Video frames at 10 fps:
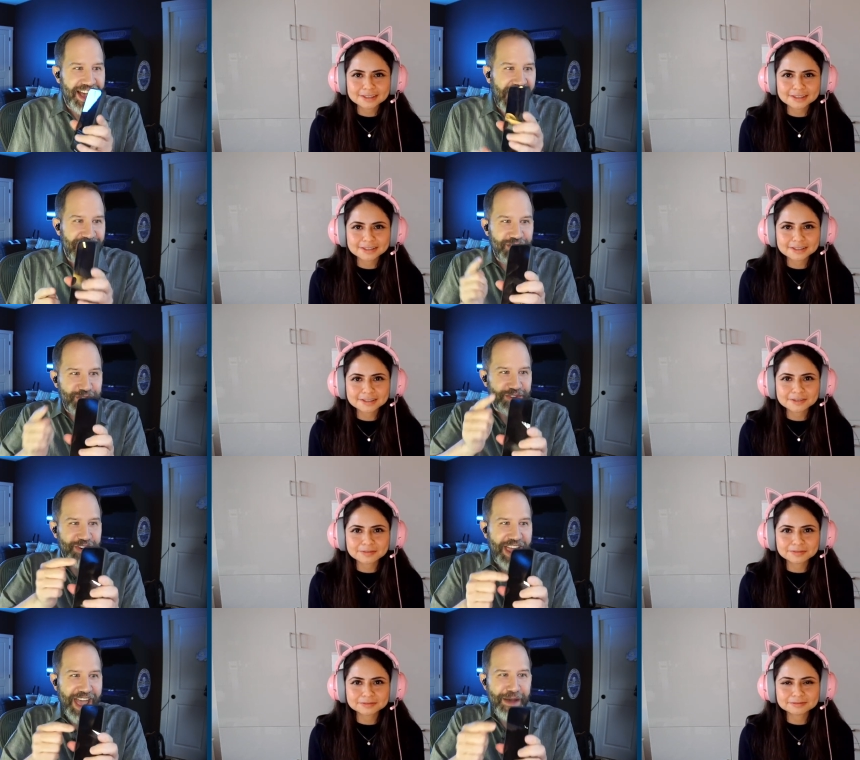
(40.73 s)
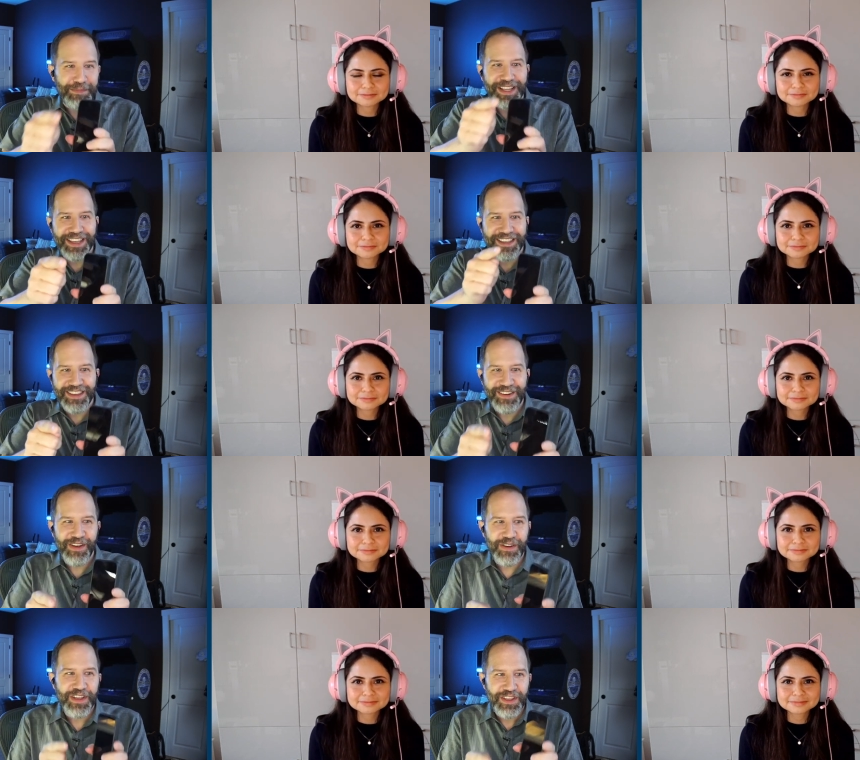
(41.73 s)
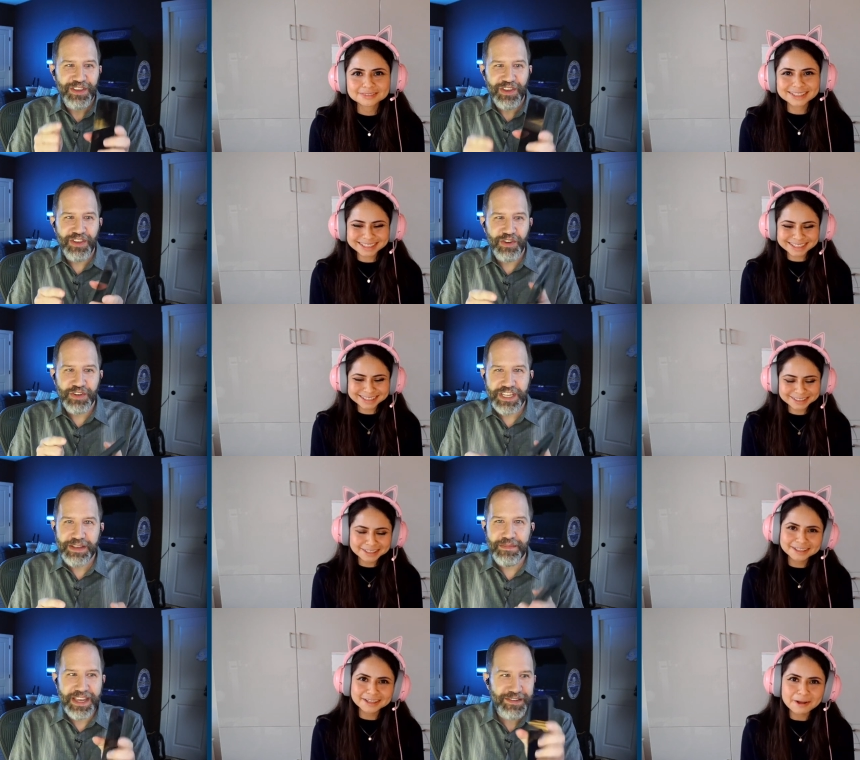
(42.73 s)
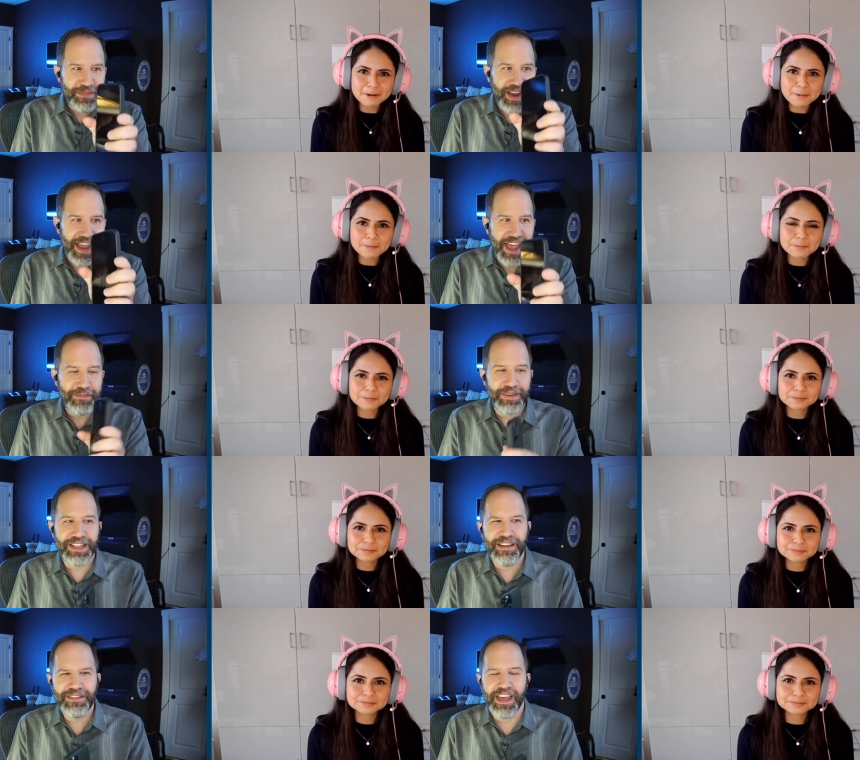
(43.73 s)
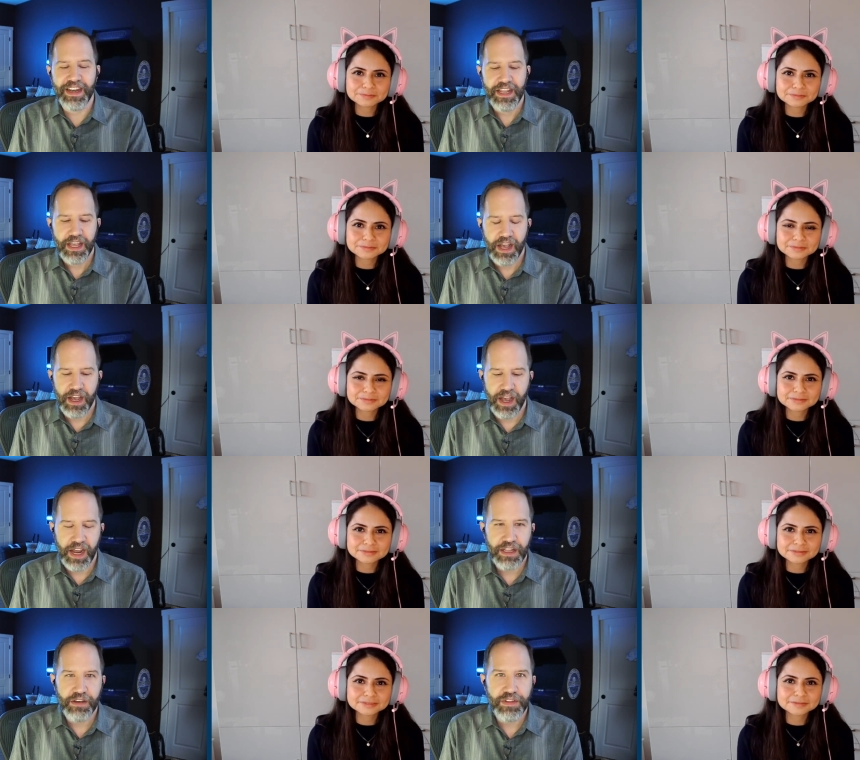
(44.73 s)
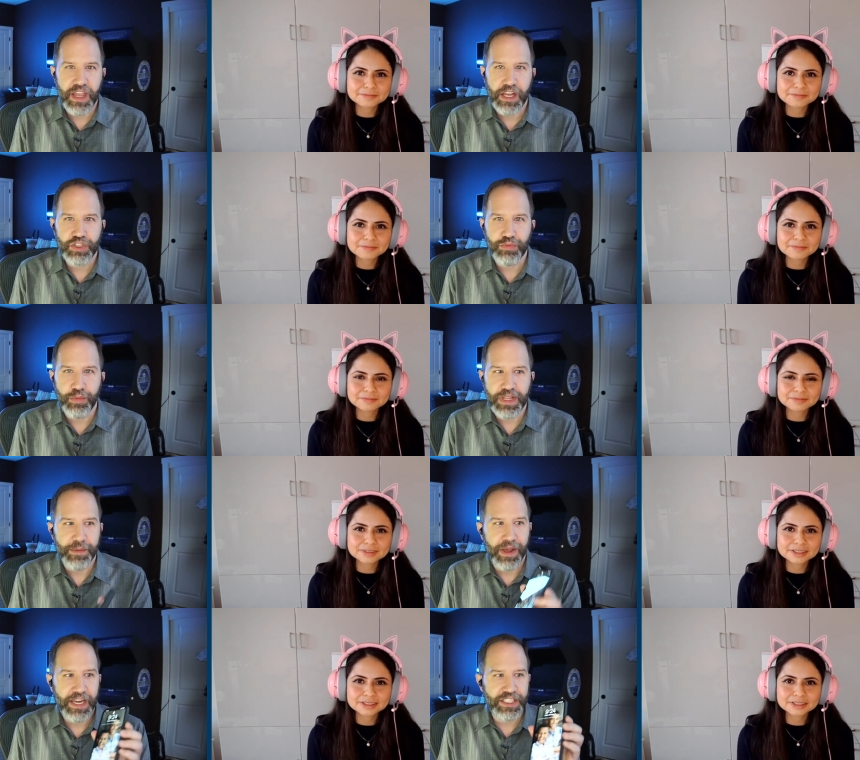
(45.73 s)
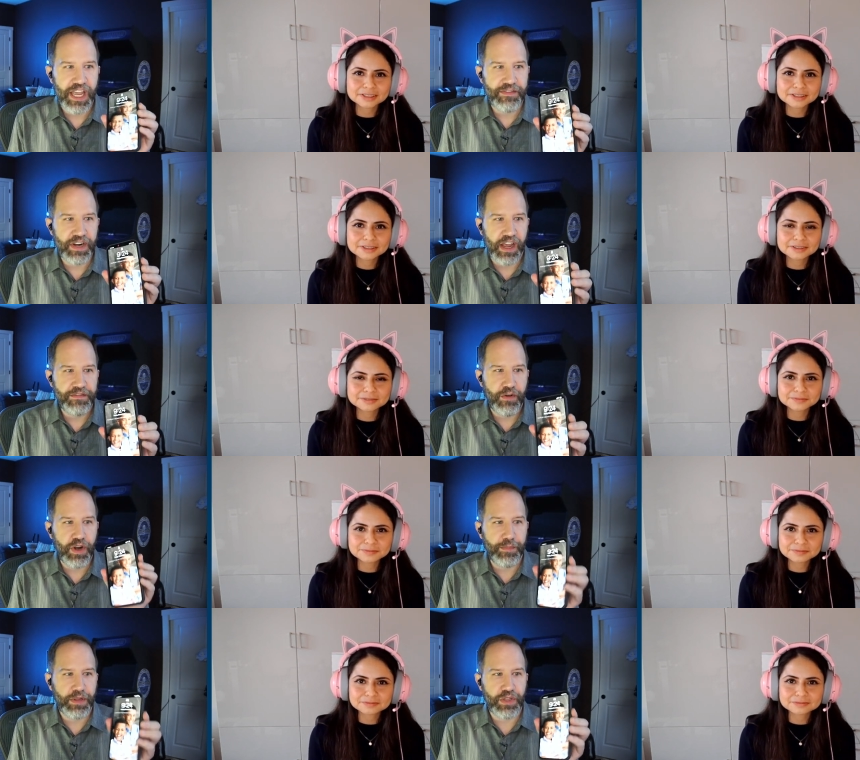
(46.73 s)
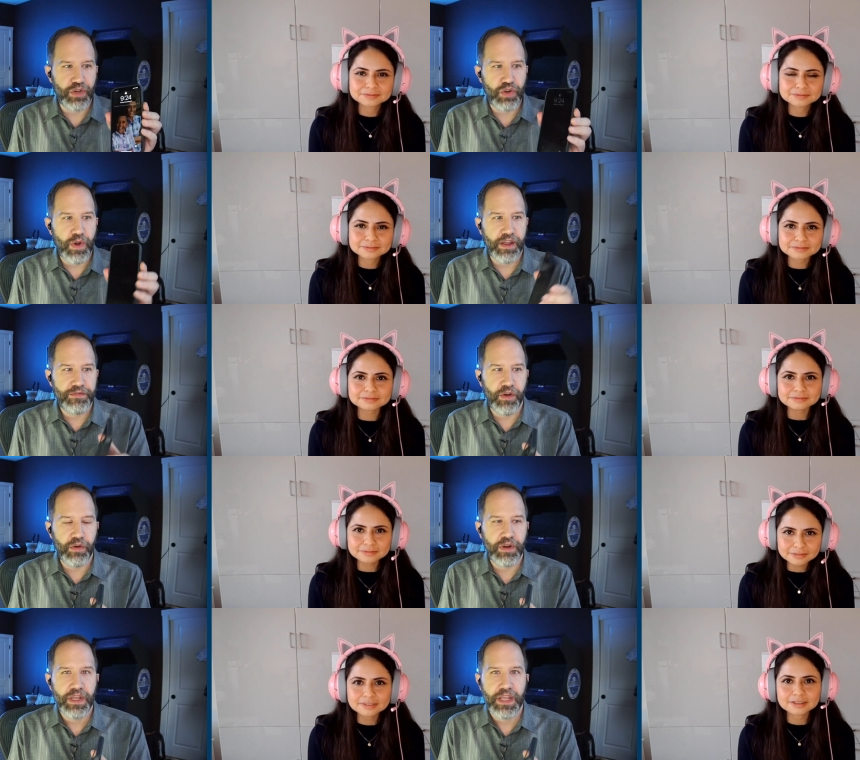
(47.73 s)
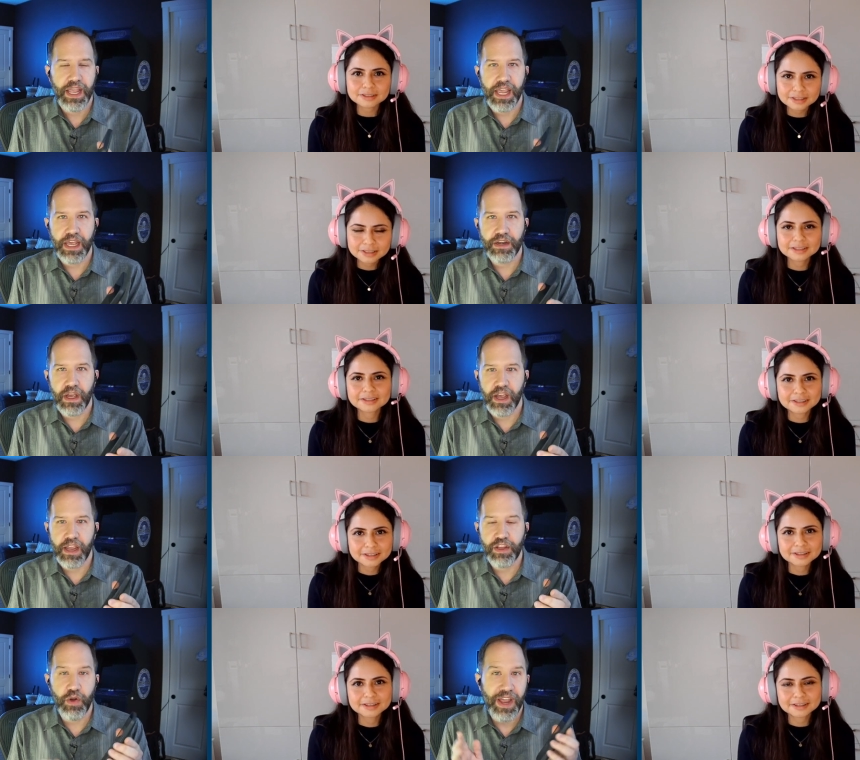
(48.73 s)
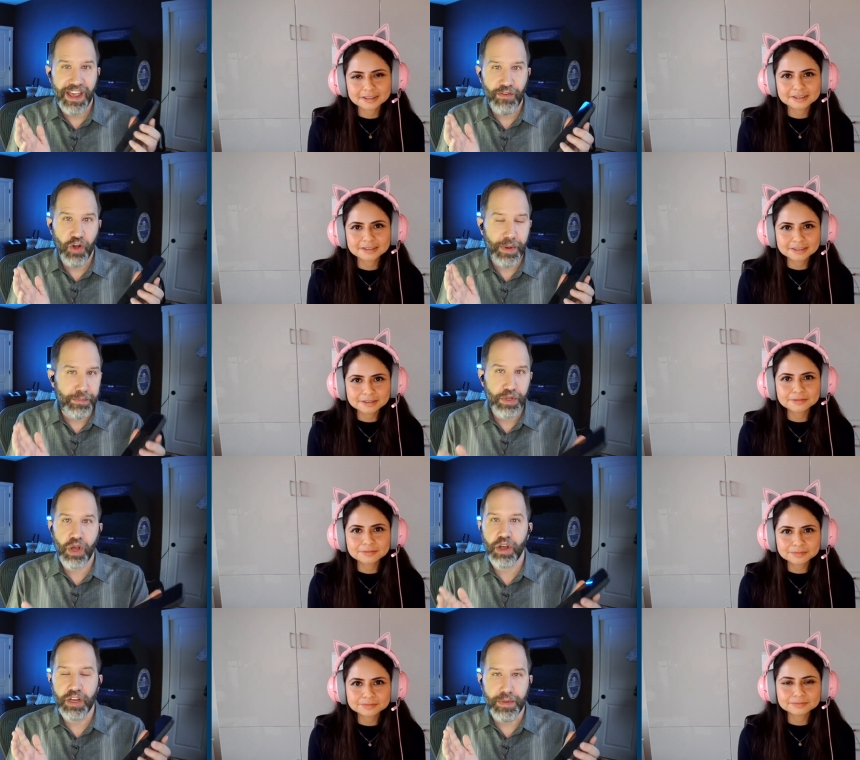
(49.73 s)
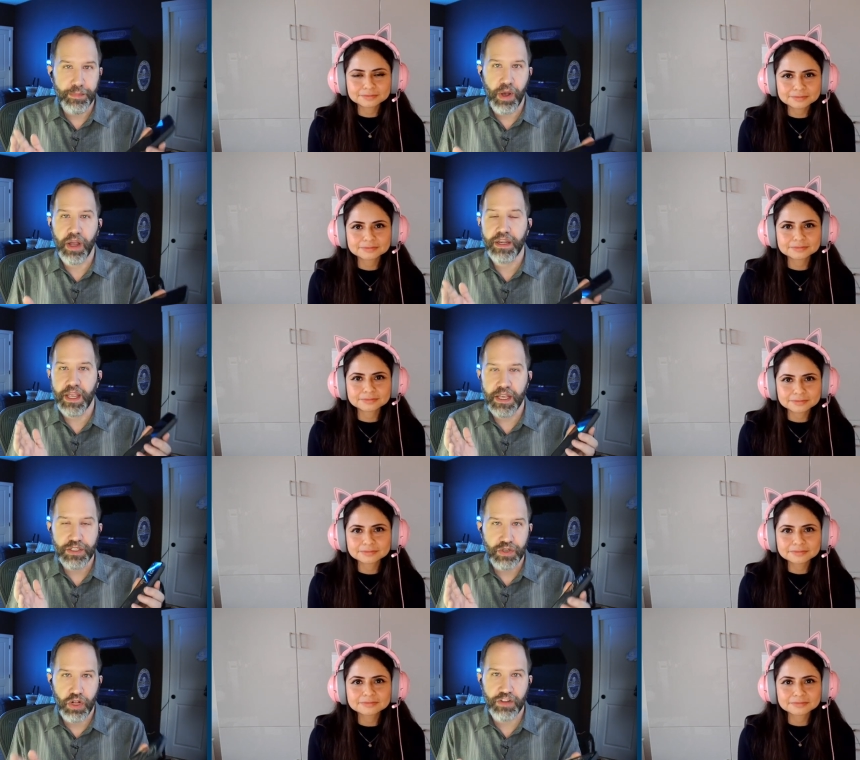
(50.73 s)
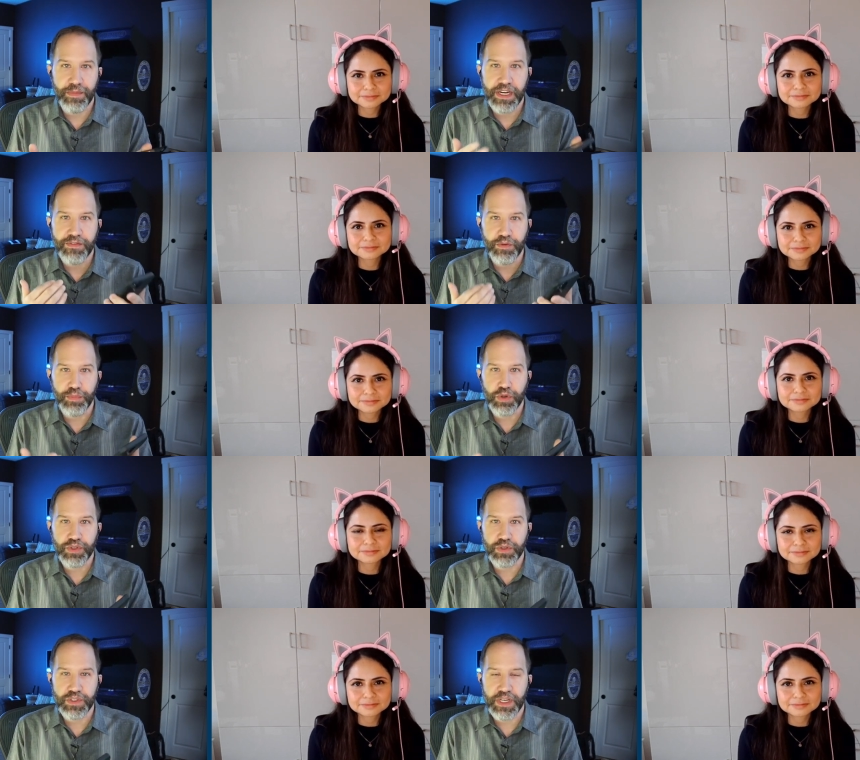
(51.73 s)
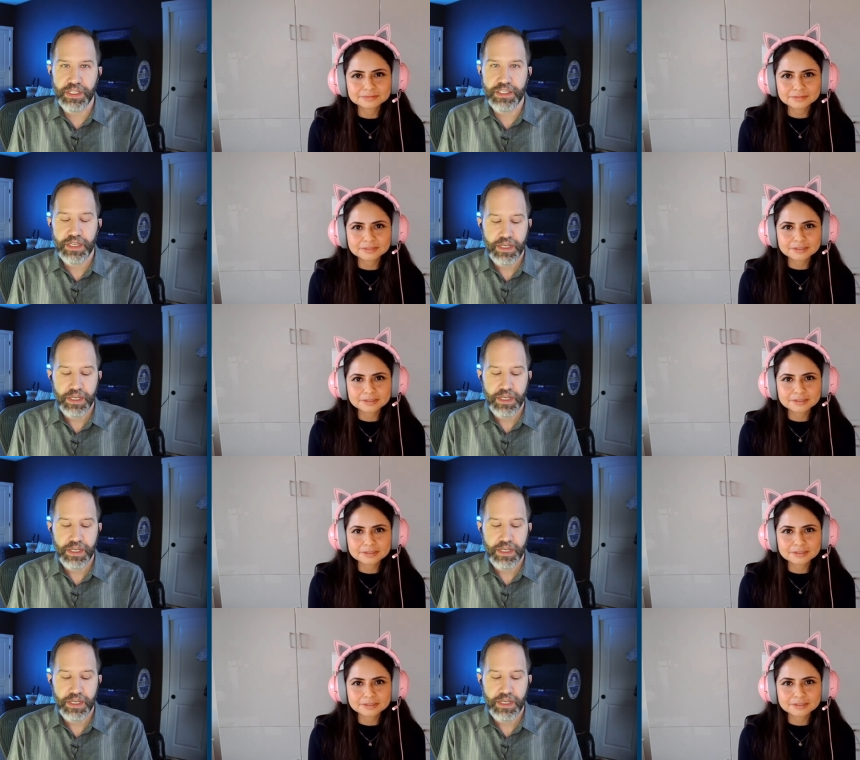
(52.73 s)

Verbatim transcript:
Speaker 1: I use your app, like, you know, y your team makes my app. I love that. Uh, I love the Azure Mobile App. I actually have an iPhone. I bought the new iPhone and, uh, you know, I have all my blog and my podcast and all of my different personal sites